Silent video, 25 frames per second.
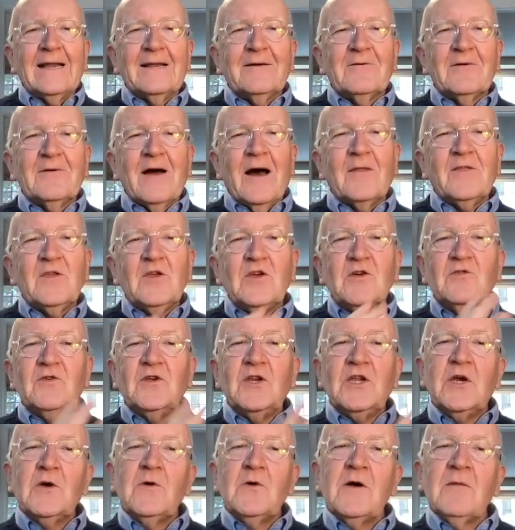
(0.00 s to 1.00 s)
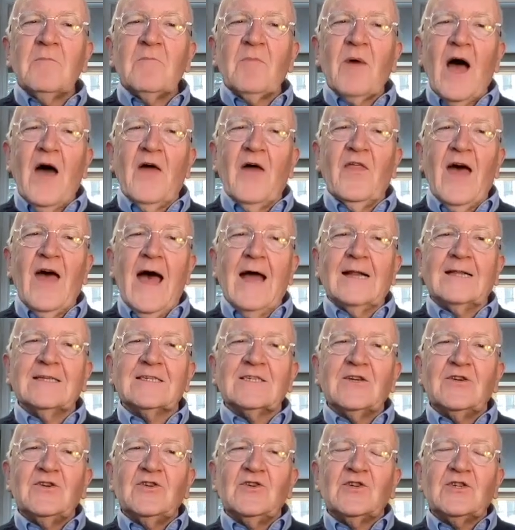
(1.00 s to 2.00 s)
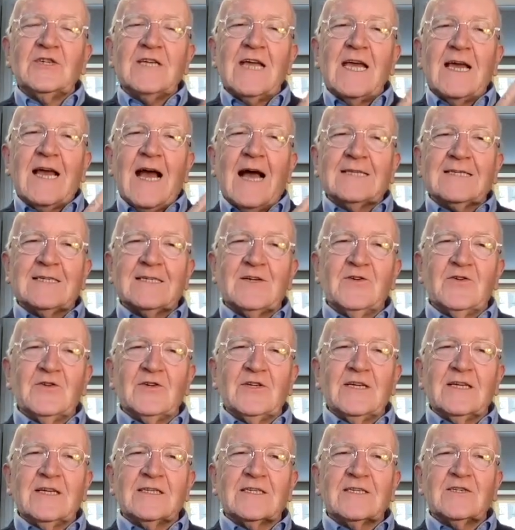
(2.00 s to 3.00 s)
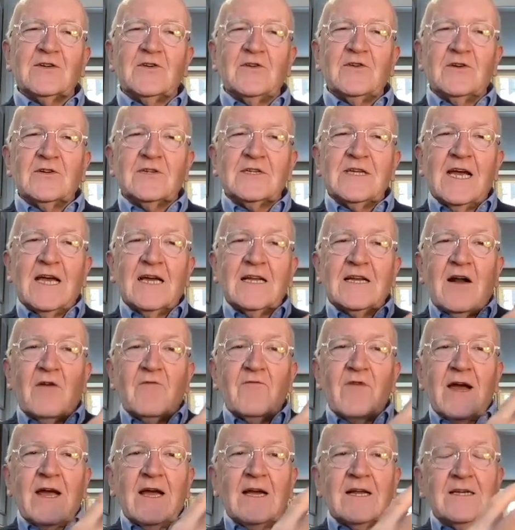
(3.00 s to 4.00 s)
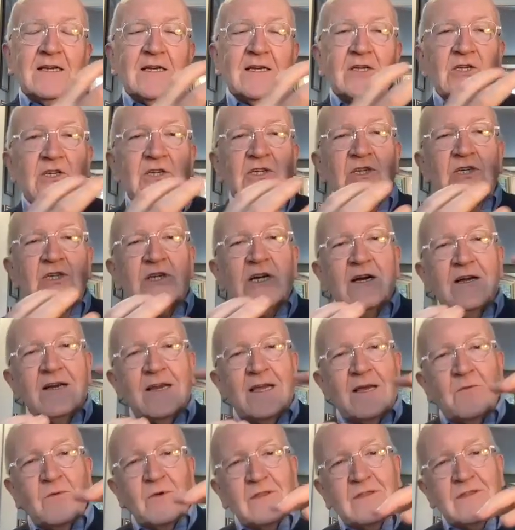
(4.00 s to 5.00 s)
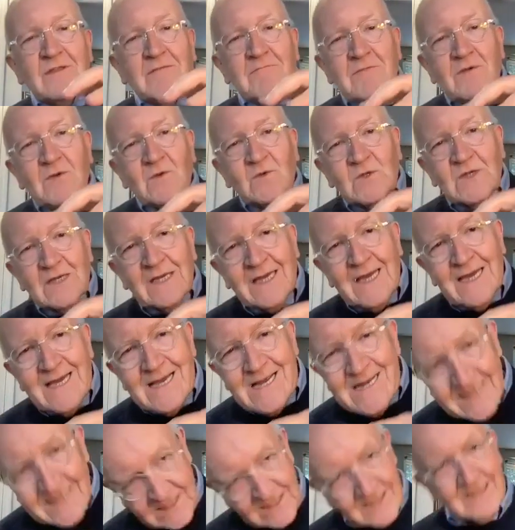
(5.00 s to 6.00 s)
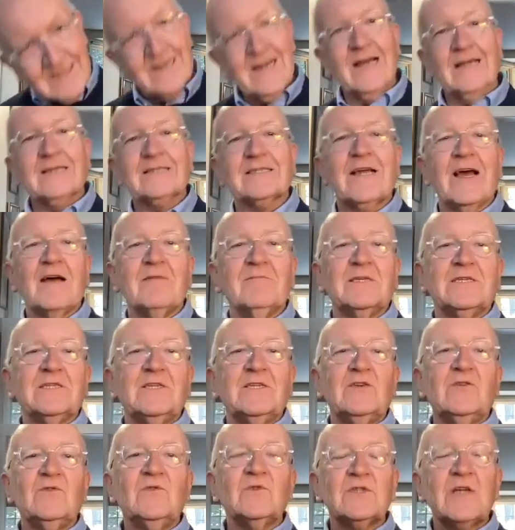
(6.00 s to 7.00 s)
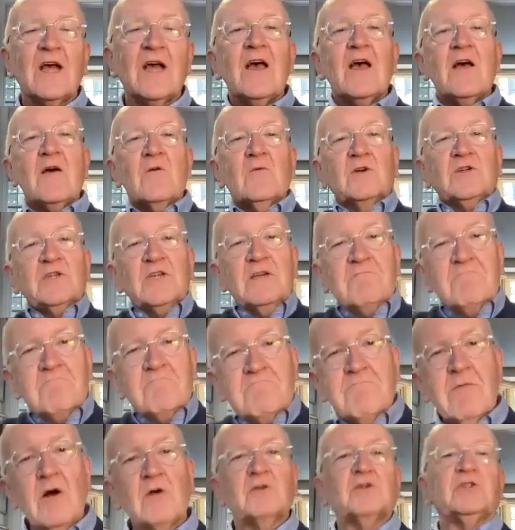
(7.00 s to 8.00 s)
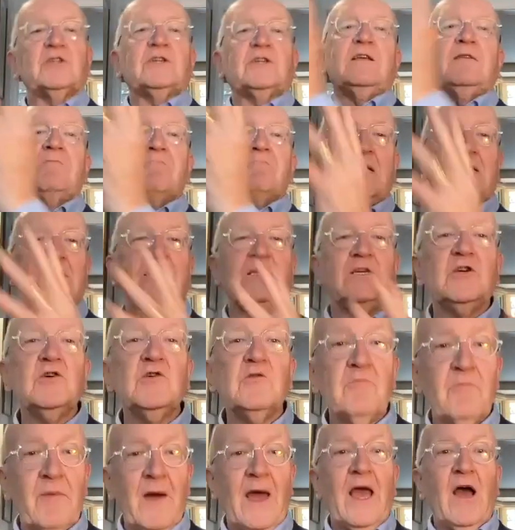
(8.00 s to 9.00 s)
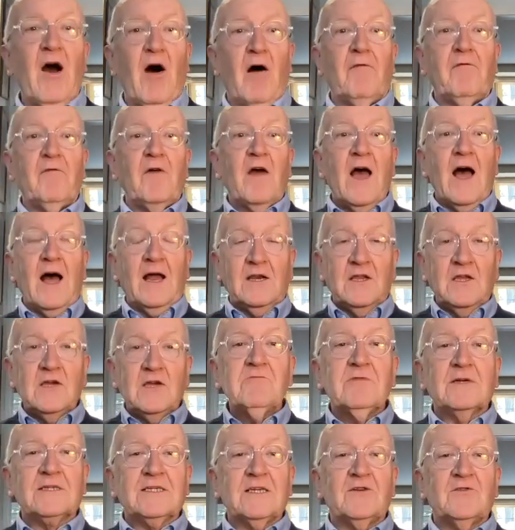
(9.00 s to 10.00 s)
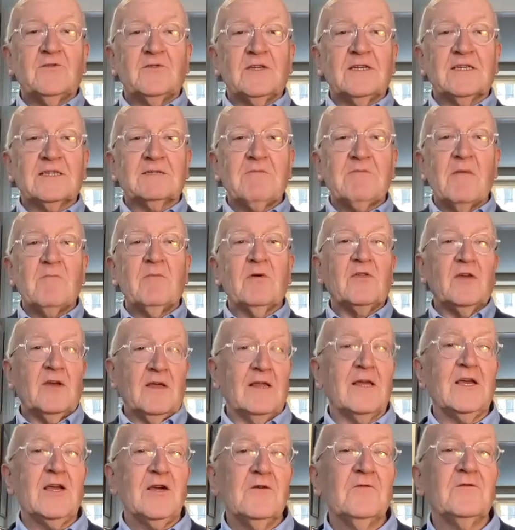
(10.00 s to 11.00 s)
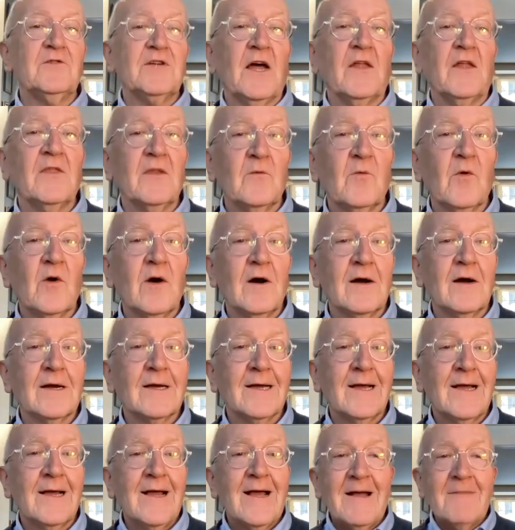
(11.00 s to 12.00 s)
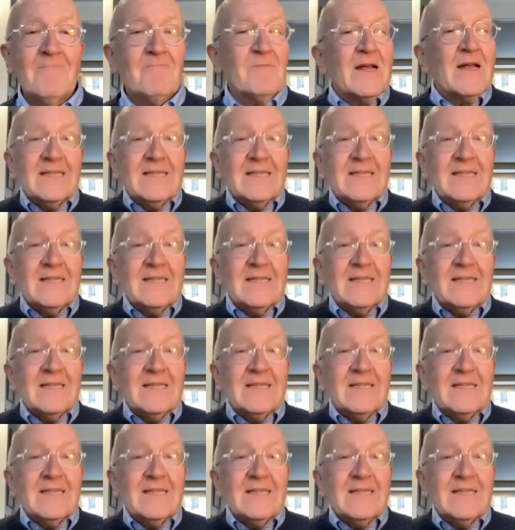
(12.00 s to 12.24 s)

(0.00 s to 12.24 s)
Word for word: And, and you knew it by then. So you take, as an audience, so you're taking a recognition journey with the music into the next time it's used, which emotionally makes you pay off. And you, as an audience member, think that you've done the work. Mm.